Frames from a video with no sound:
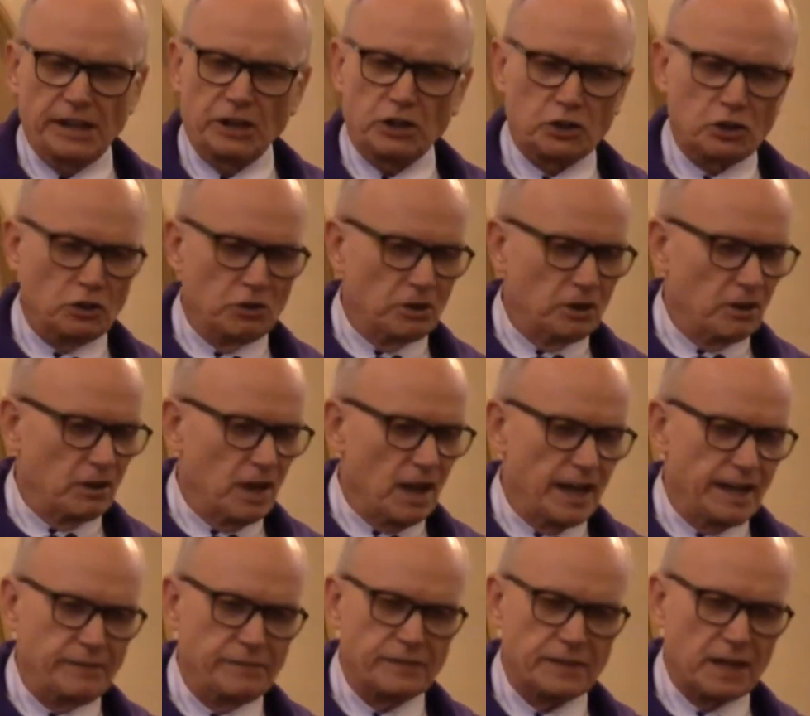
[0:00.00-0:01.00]
eternal
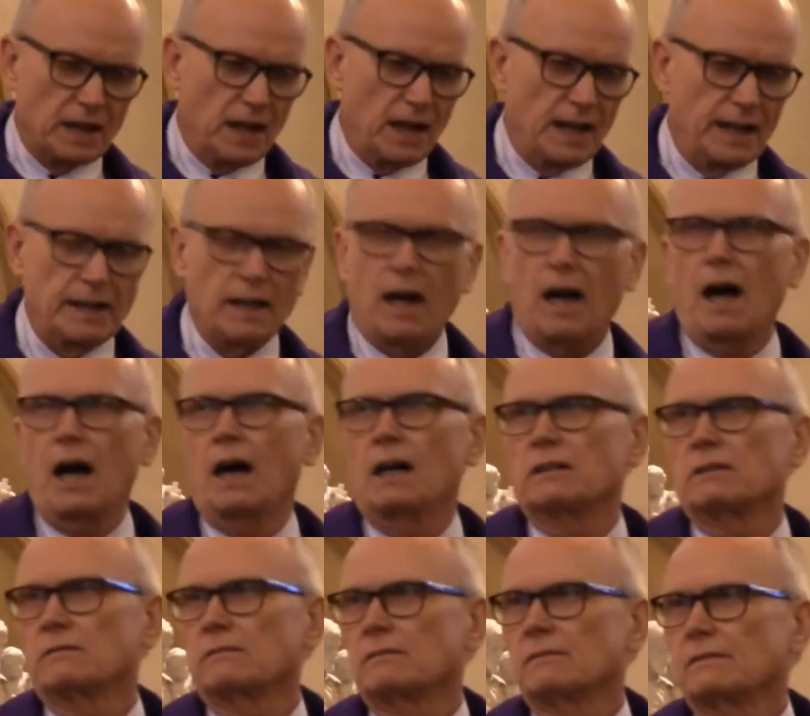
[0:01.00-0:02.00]
life, God, ha.